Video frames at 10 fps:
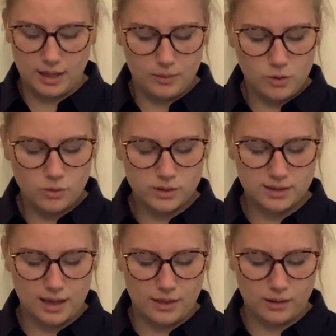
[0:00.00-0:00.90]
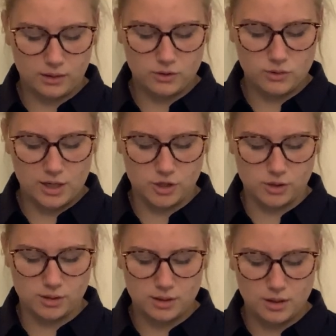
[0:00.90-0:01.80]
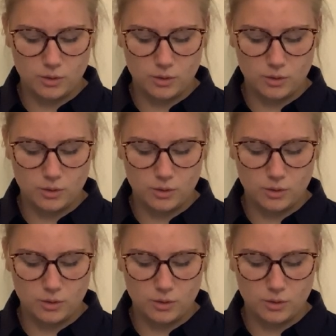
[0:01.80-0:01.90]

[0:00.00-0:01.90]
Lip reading: "I'm always gathering treasures.